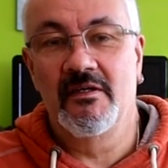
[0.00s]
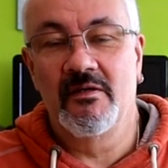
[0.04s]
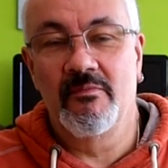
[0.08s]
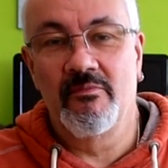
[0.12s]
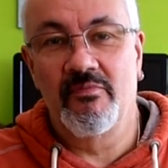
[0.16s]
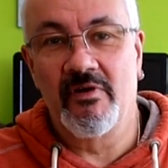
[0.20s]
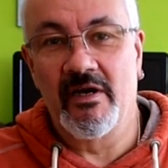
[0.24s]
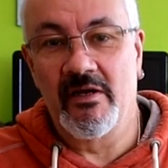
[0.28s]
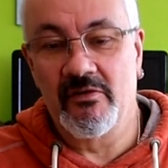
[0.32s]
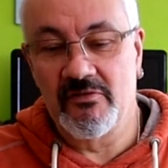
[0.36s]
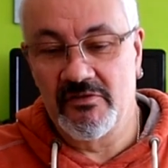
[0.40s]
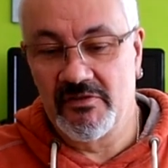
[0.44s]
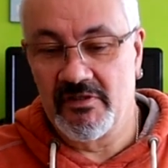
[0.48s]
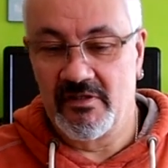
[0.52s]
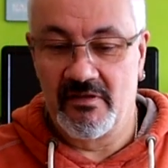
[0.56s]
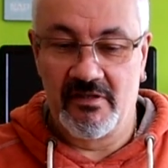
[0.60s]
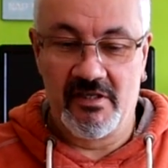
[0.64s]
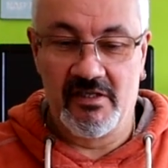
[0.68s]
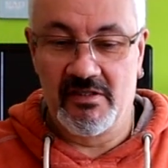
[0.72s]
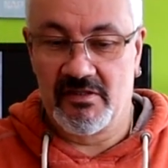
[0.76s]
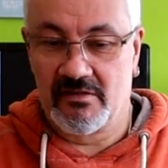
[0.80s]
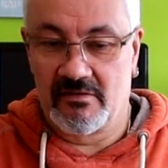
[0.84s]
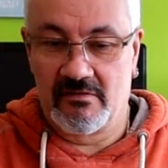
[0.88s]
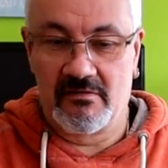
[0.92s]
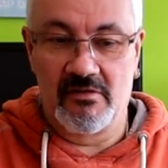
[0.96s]
browsing.
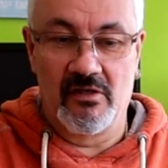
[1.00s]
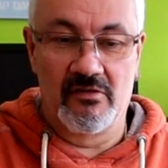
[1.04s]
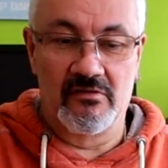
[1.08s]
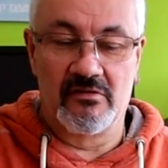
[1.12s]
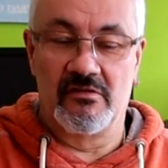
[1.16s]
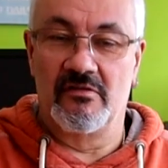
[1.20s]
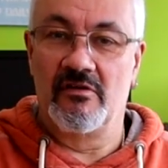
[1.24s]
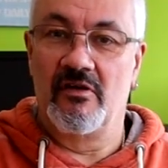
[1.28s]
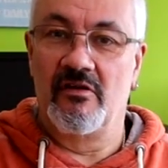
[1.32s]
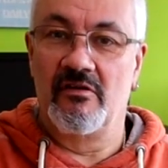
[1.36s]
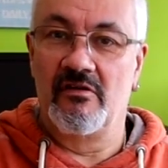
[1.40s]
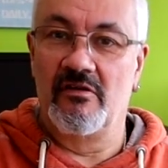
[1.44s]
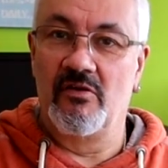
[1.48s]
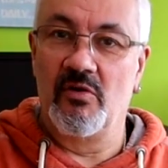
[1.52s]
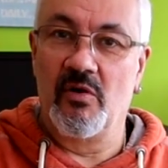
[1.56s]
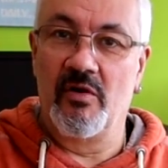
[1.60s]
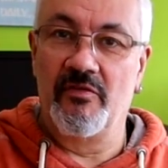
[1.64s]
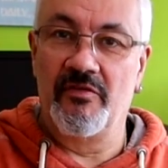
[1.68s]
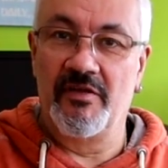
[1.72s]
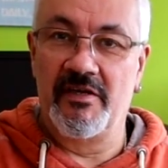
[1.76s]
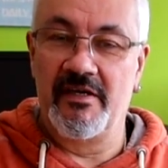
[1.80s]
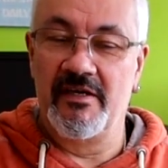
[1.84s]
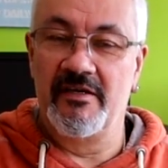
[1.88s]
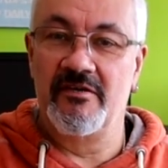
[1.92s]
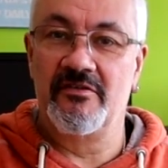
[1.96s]
This doesn't go
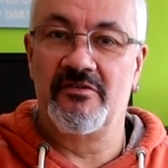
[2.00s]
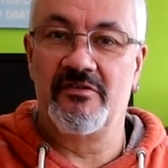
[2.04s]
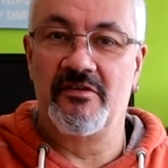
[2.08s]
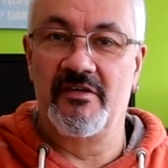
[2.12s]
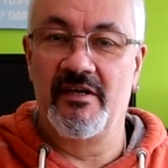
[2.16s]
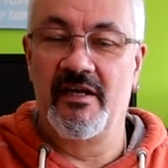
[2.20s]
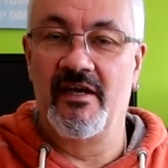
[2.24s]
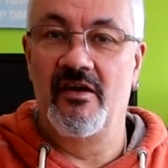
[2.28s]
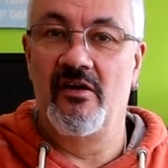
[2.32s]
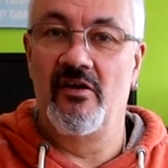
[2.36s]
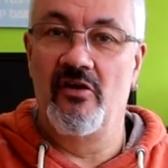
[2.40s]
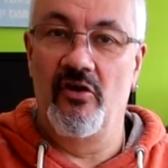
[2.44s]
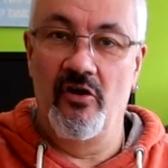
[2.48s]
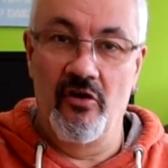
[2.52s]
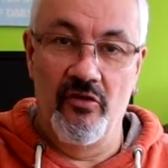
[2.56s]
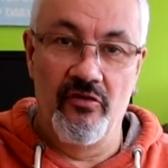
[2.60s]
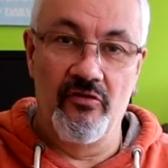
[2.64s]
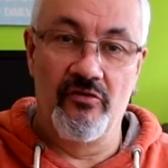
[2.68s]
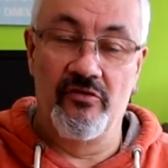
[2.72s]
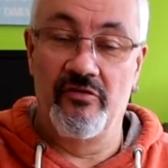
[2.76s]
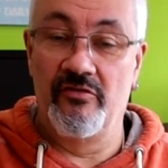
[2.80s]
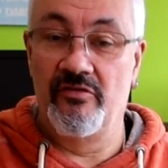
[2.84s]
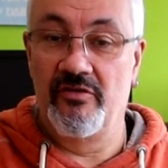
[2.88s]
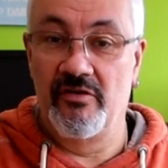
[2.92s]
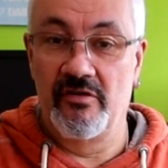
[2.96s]
on the internet
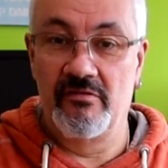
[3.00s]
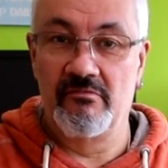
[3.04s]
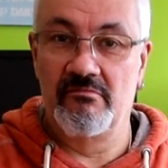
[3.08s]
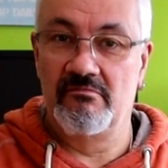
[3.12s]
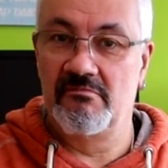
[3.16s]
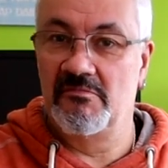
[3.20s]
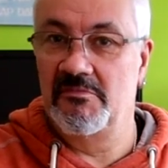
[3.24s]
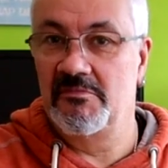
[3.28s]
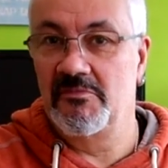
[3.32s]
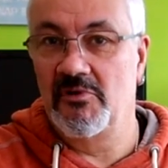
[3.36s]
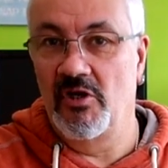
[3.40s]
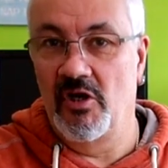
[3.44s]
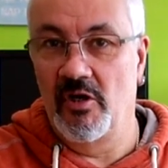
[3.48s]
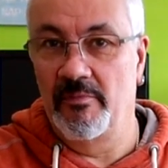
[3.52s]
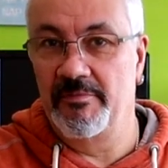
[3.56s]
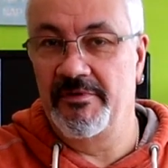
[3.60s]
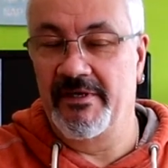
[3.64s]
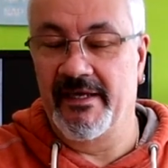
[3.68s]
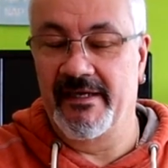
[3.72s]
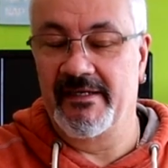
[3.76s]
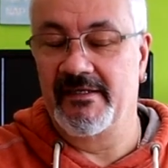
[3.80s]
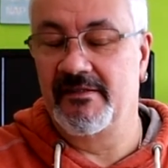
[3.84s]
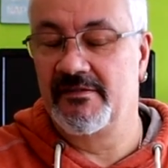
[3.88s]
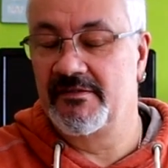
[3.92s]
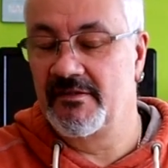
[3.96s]
other than
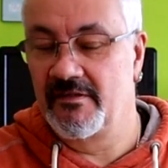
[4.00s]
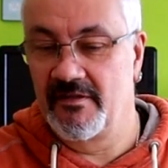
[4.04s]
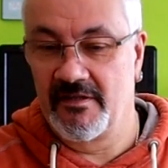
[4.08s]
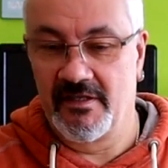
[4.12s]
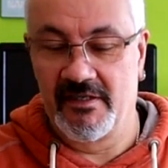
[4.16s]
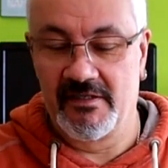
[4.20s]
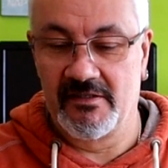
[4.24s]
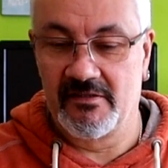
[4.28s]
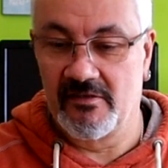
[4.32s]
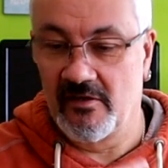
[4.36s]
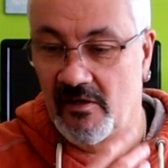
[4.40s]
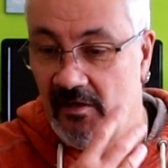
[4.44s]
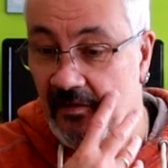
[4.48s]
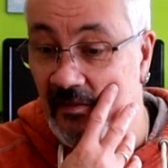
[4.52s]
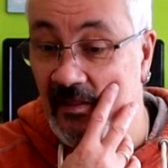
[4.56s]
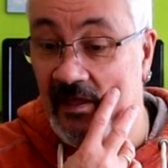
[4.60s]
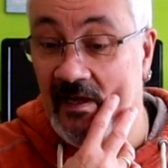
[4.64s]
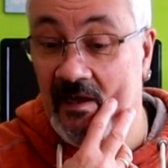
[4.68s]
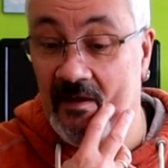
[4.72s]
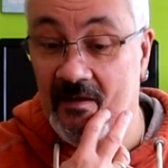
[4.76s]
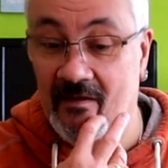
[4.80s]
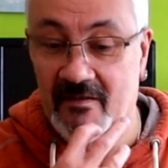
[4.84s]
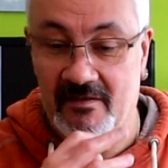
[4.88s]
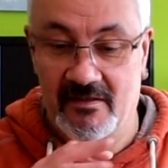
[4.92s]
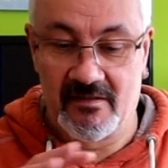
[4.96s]
updates and things like
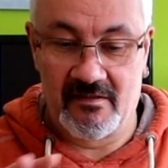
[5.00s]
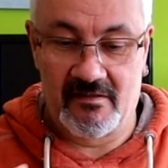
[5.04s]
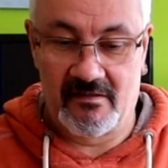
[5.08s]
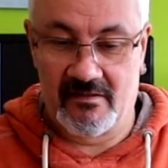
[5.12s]
that.